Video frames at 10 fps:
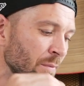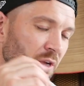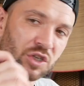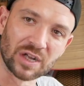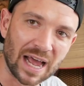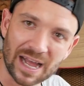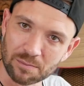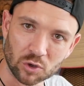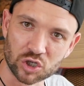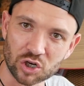So you can add
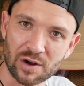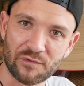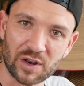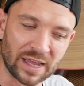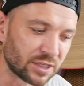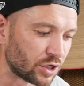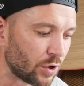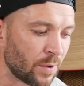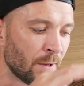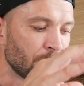more sugar if you need to.